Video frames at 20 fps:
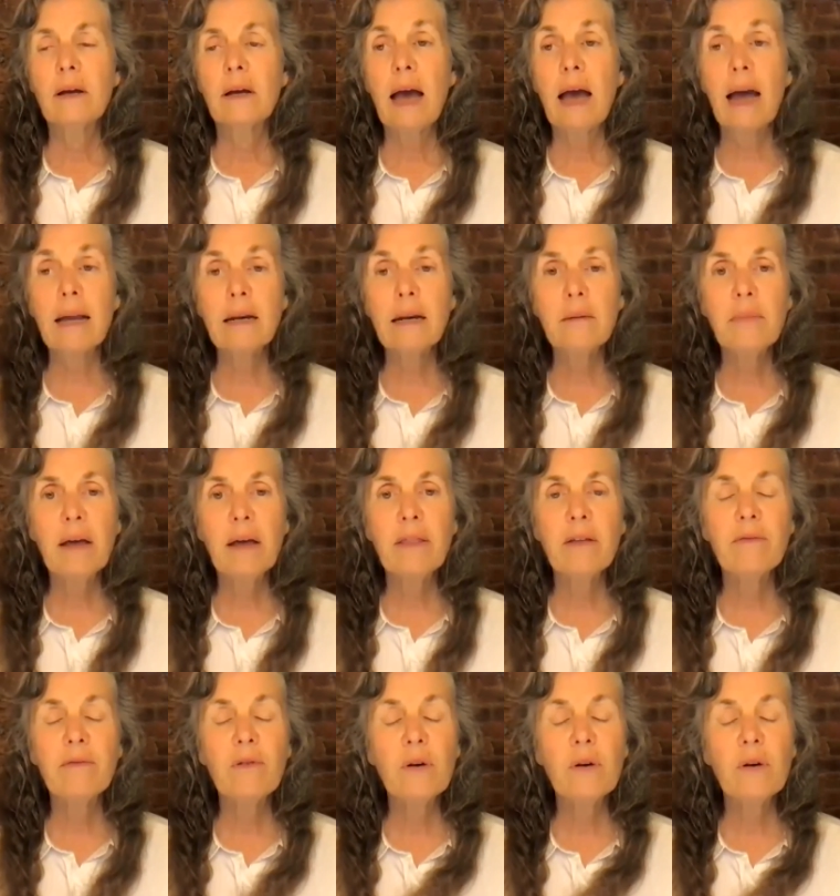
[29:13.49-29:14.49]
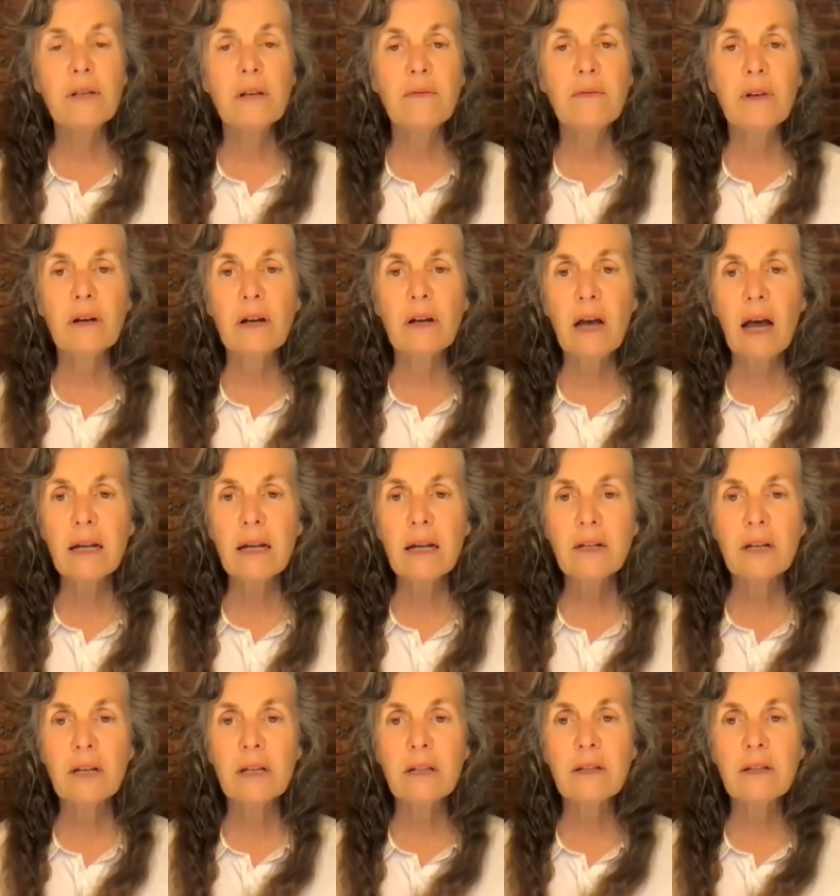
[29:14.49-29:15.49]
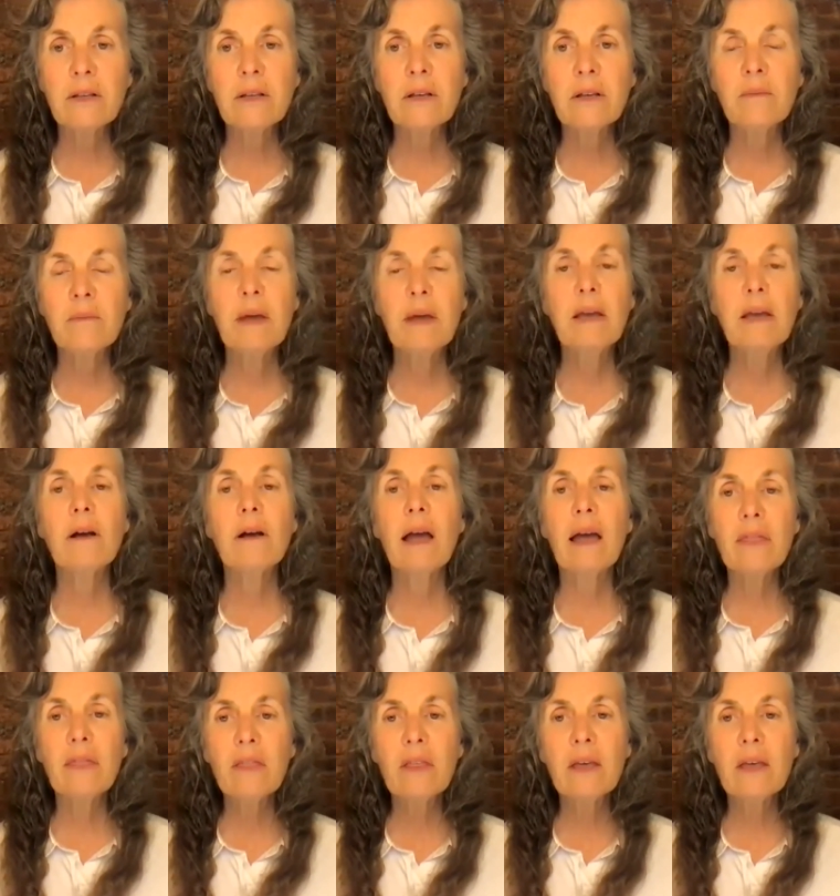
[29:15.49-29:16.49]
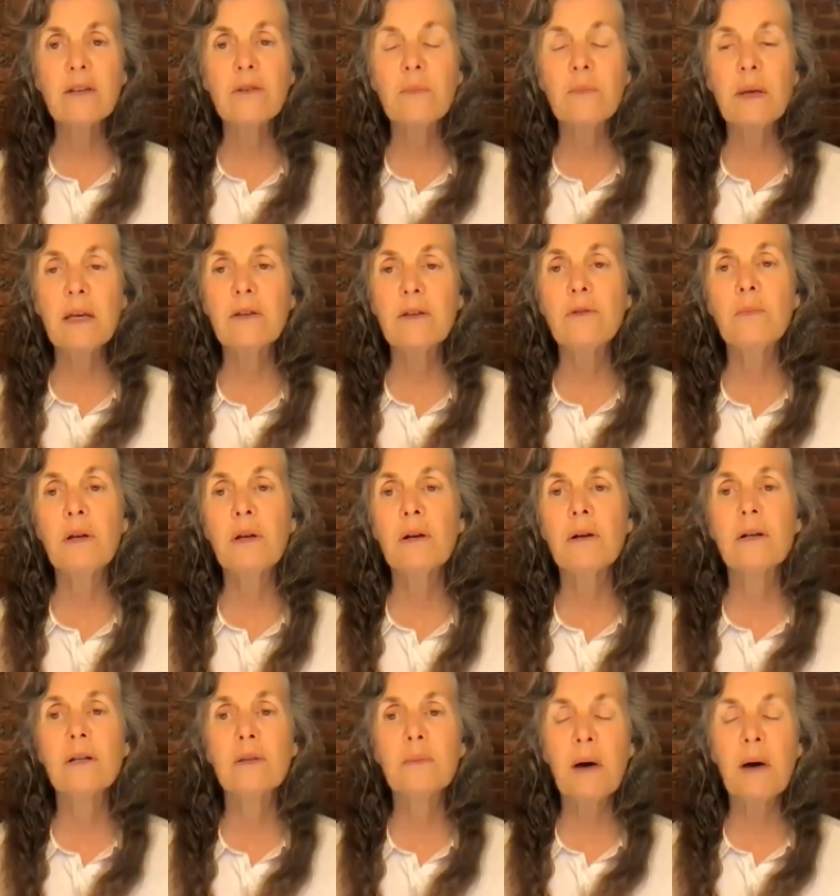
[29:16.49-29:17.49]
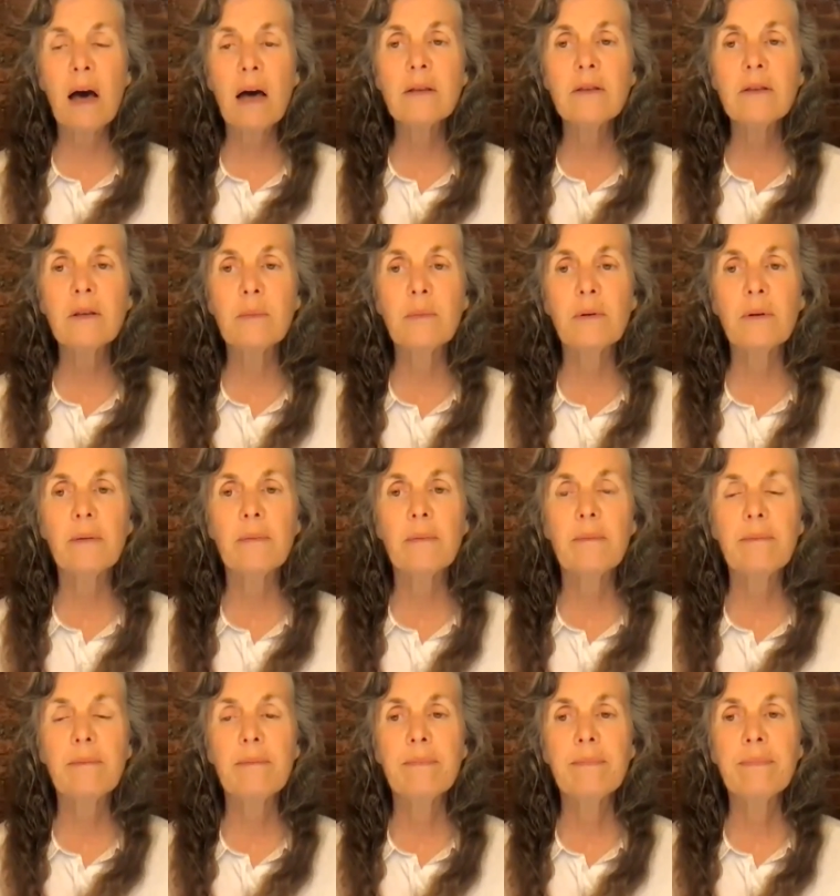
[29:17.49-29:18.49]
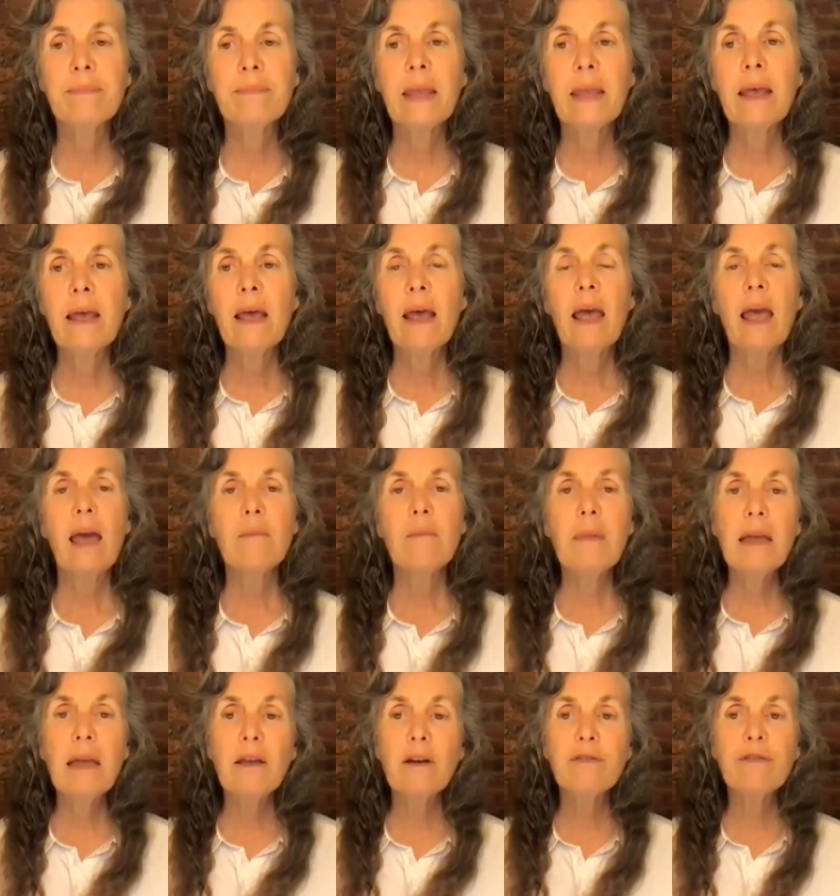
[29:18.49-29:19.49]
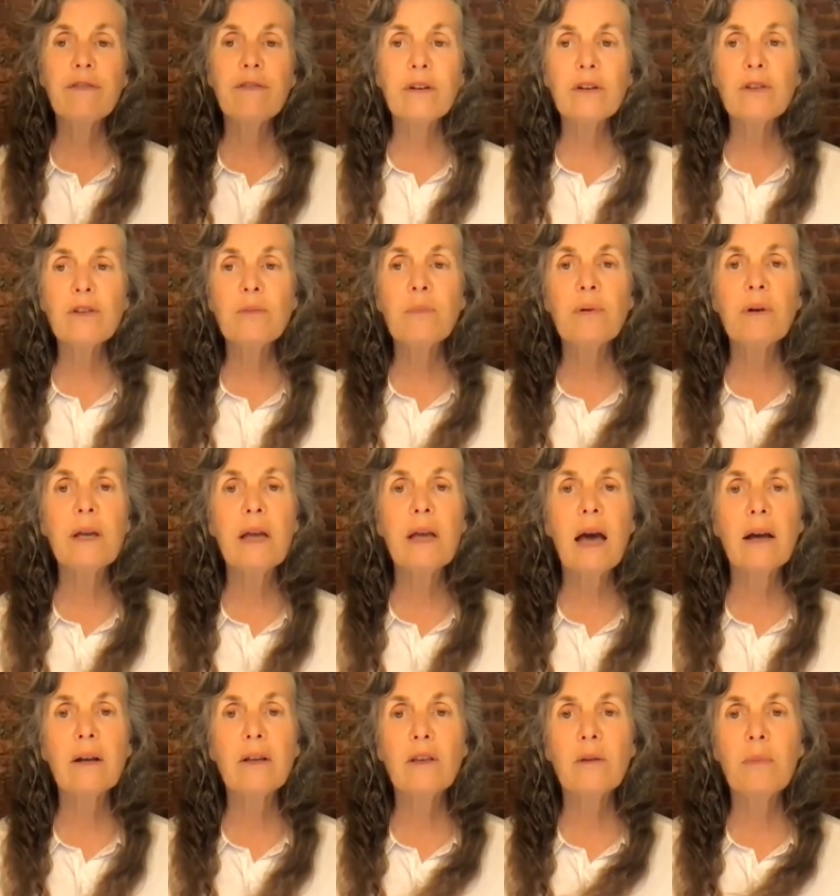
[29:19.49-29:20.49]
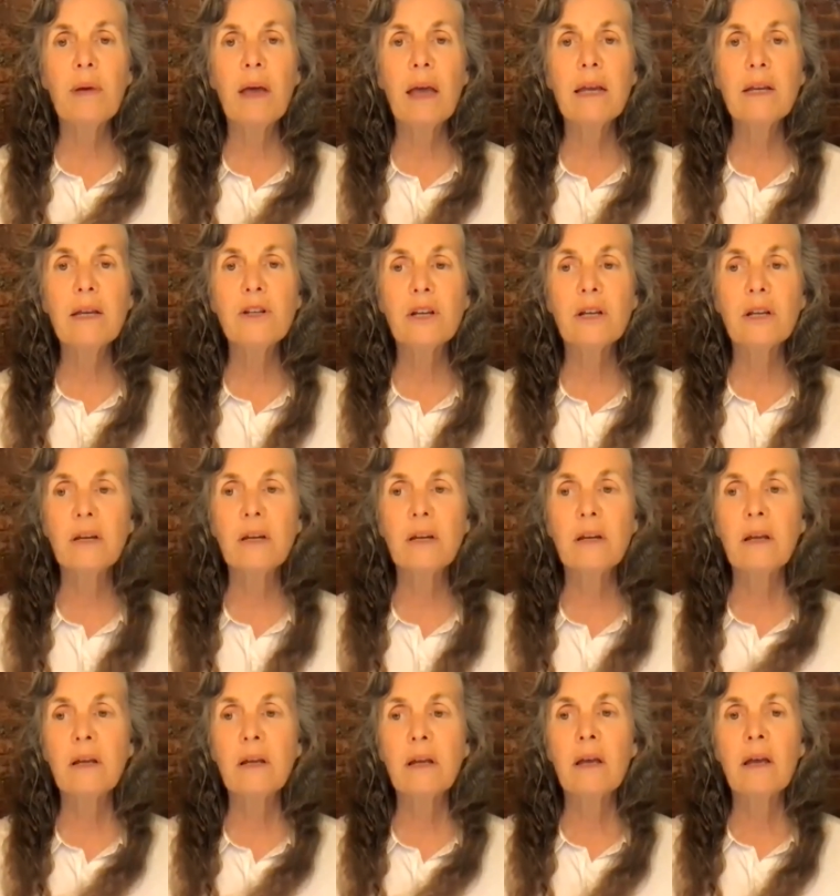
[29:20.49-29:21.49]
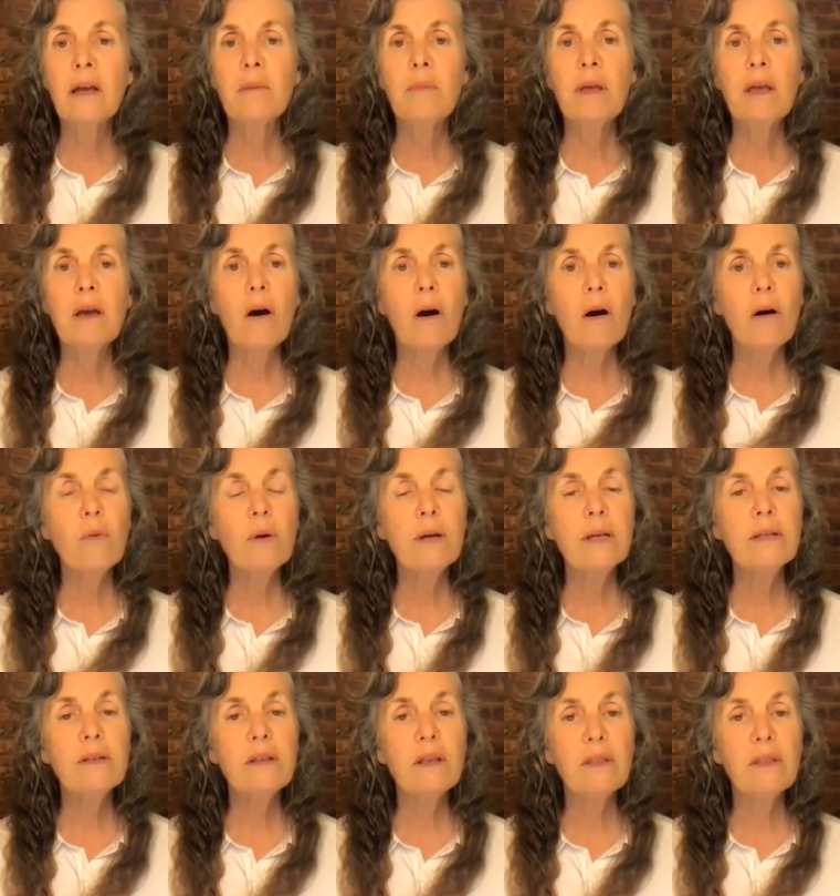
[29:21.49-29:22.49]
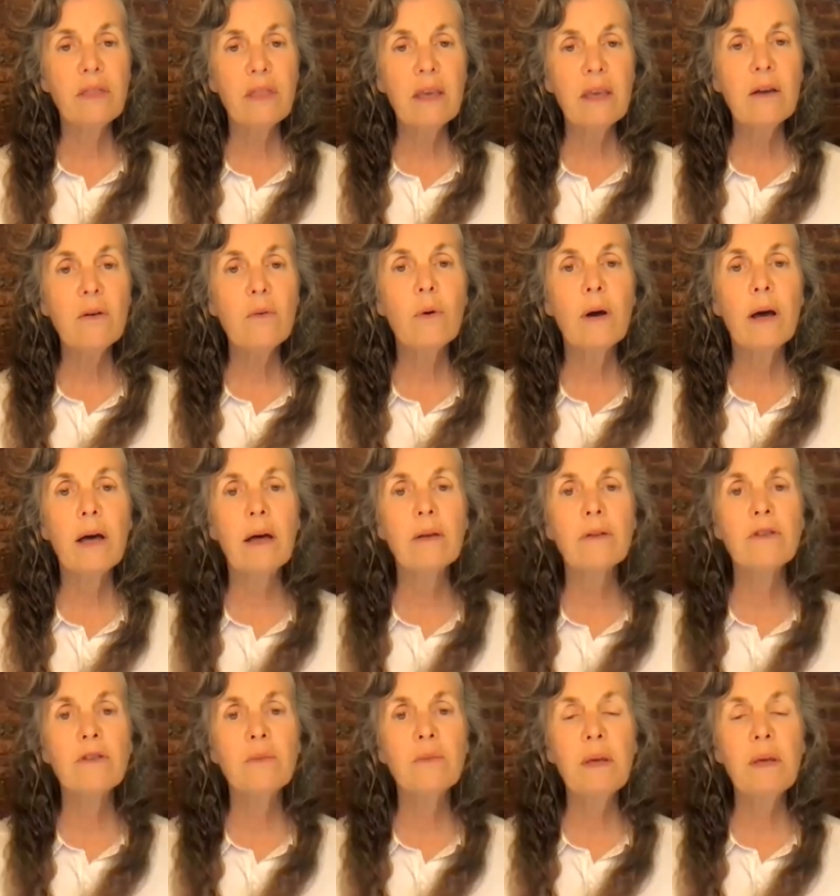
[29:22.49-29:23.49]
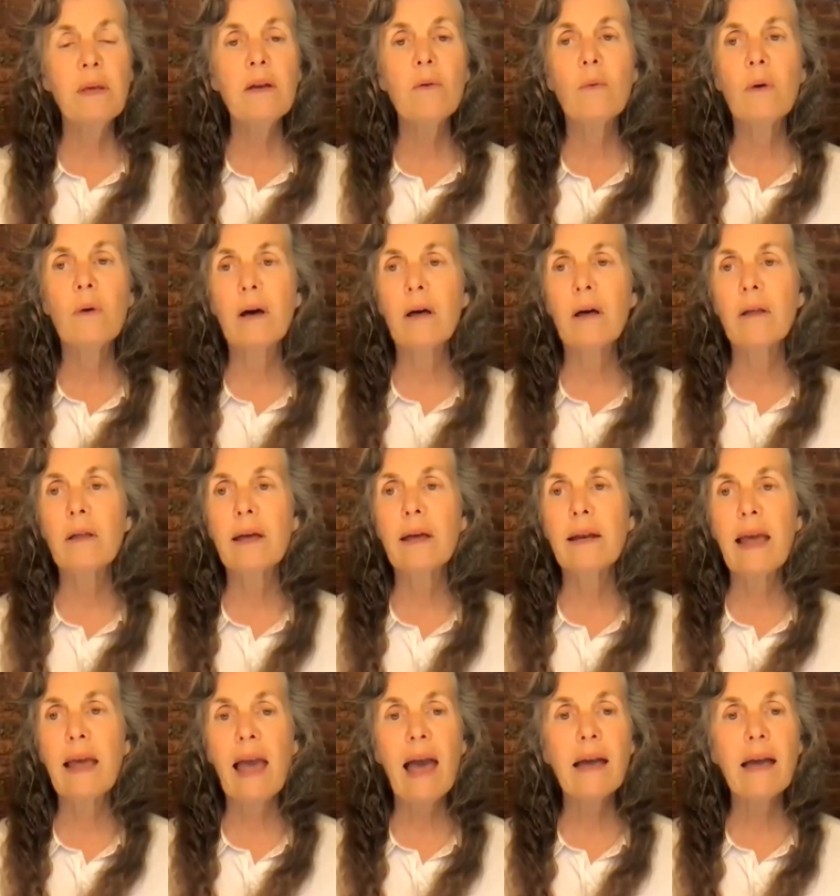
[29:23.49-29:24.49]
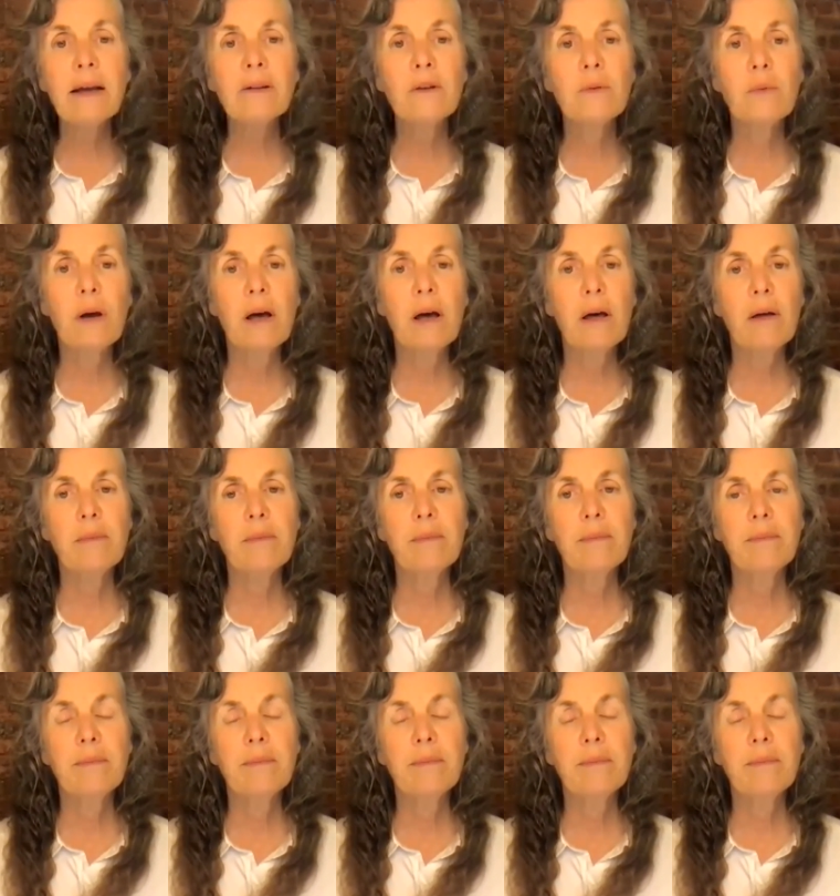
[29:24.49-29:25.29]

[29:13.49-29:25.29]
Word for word: Guided by the voice of your conscience, may your ethics be as pure as possible. And may your first preoccupation be always to think well, speak well, and act well.